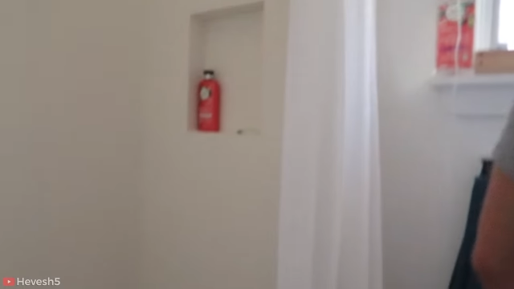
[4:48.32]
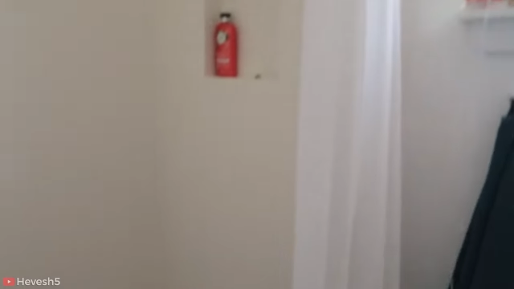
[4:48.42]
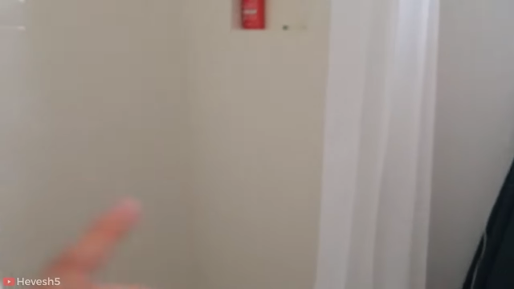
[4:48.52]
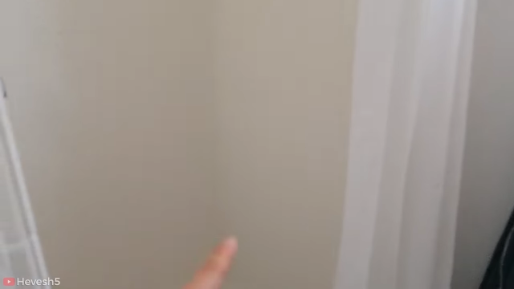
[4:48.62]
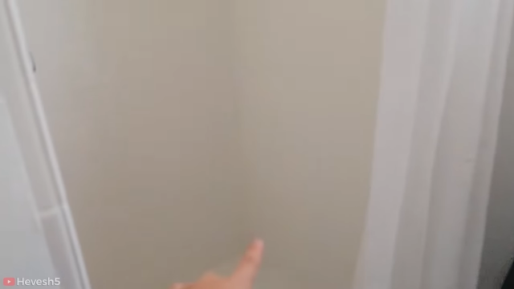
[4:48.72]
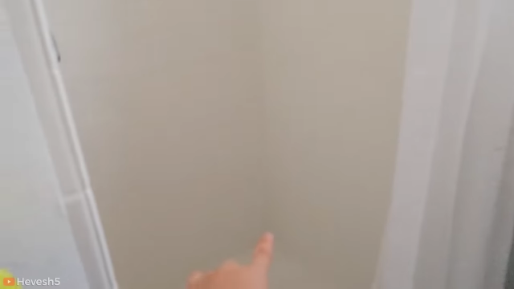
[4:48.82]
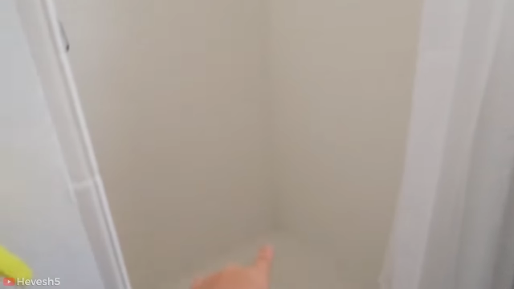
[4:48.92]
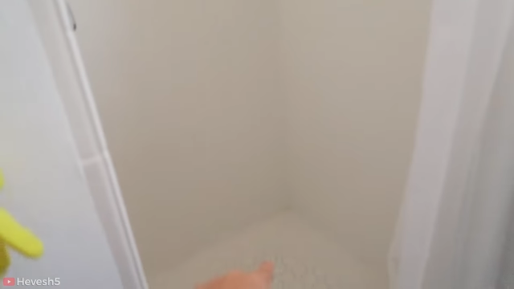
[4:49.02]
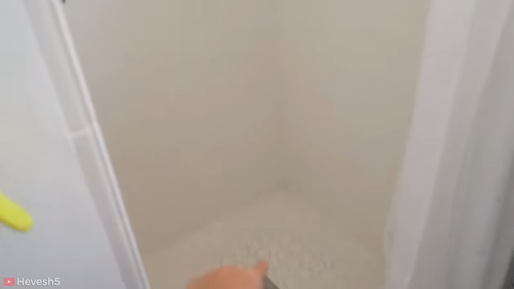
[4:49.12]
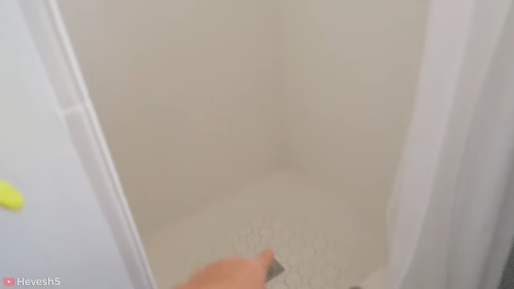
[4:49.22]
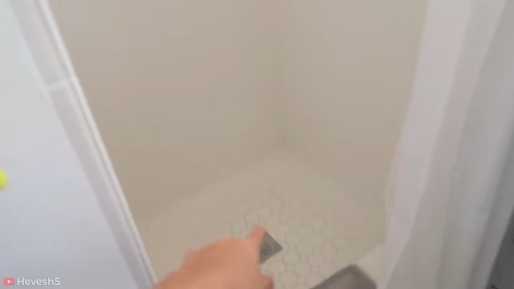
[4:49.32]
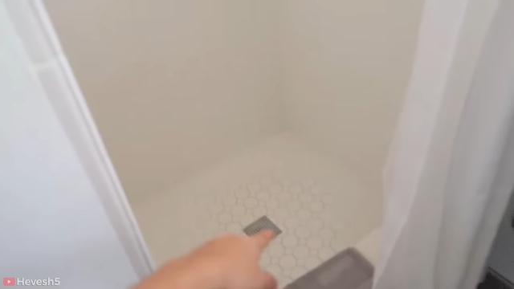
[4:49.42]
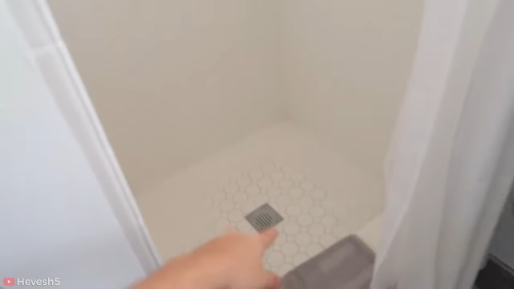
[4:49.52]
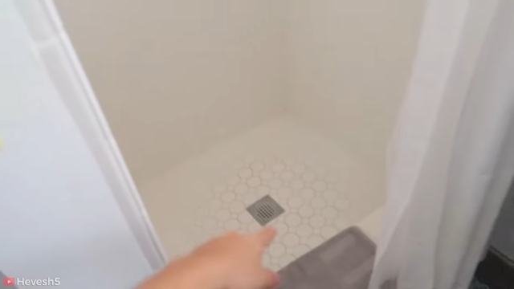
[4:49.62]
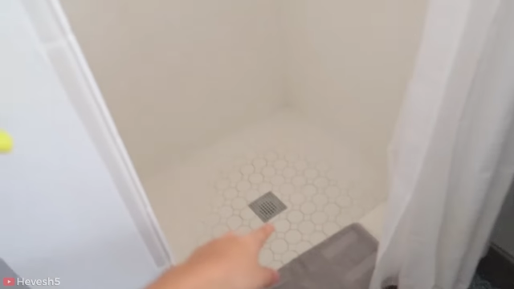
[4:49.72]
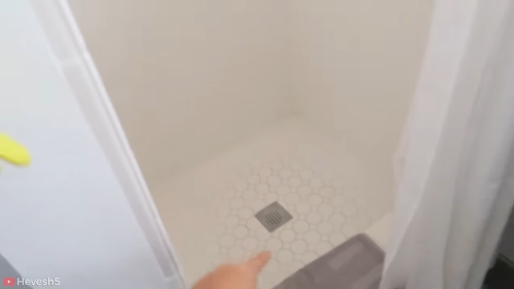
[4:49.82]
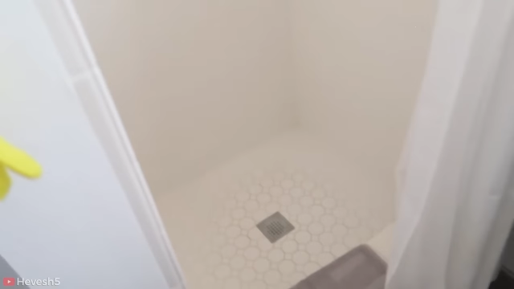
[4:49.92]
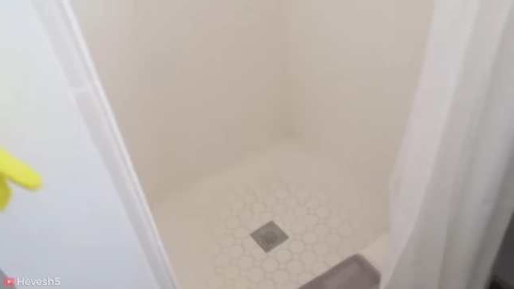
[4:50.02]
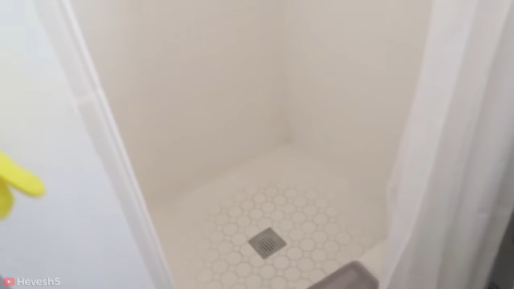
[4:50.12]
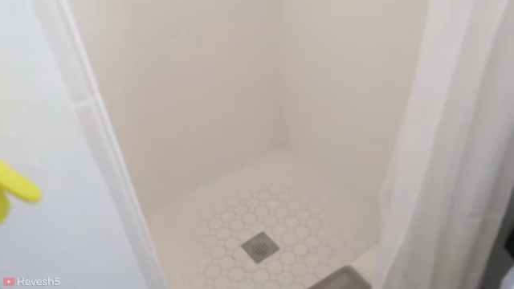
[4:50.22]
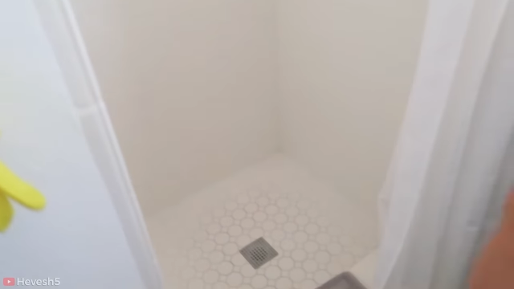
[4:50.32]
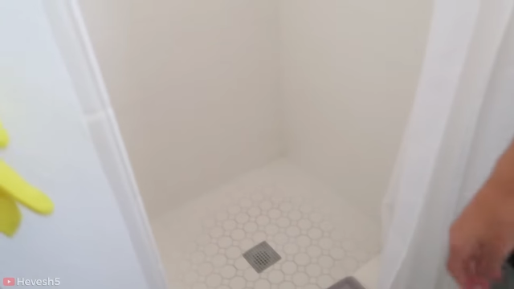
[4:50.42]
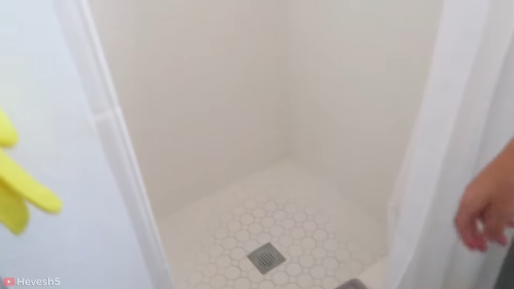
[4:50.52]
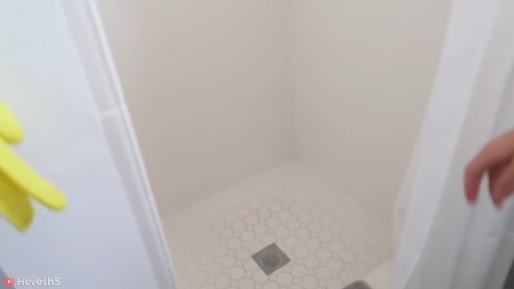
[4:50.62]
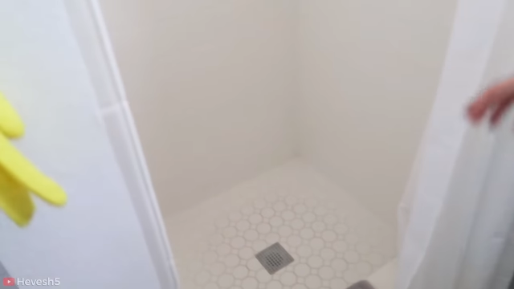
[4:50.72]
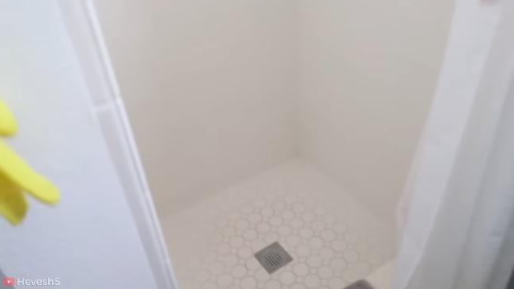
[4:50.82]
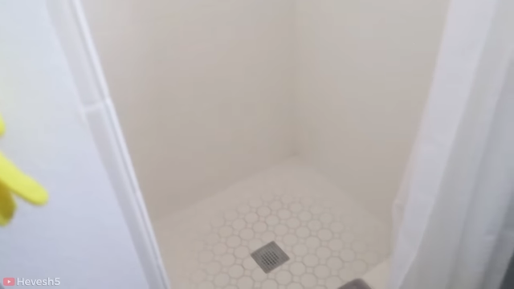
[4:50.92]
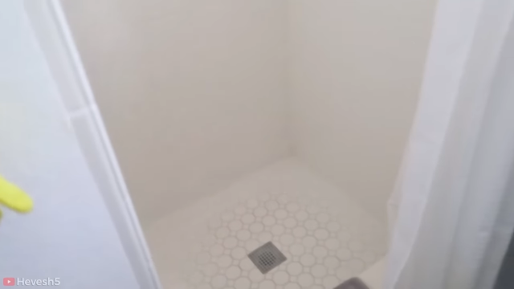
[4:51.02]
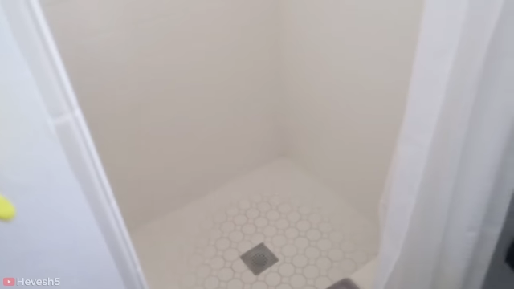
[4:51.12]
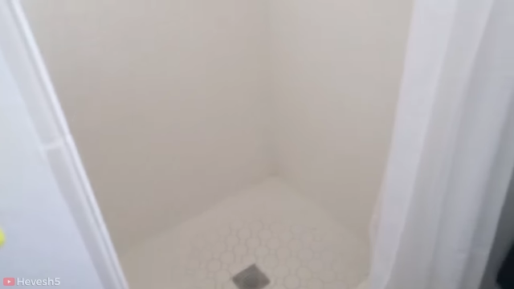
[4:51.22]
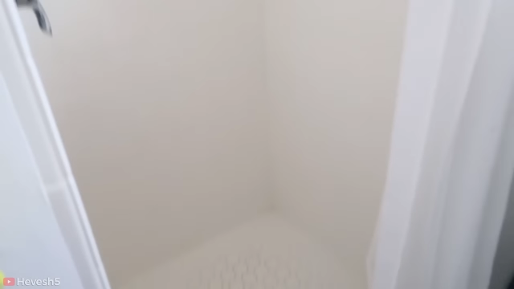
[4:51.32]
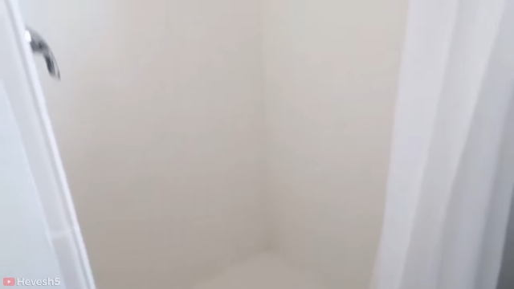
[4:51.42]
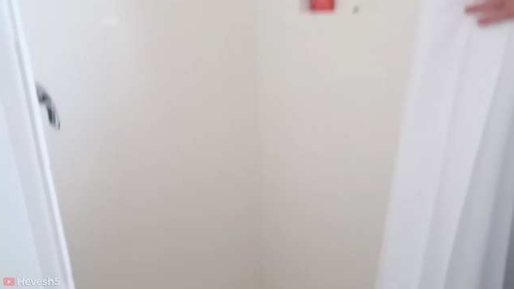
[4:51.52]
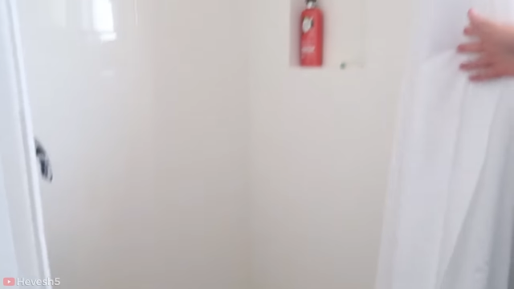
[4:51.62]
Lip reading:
No face is visible, so there are no lips to read.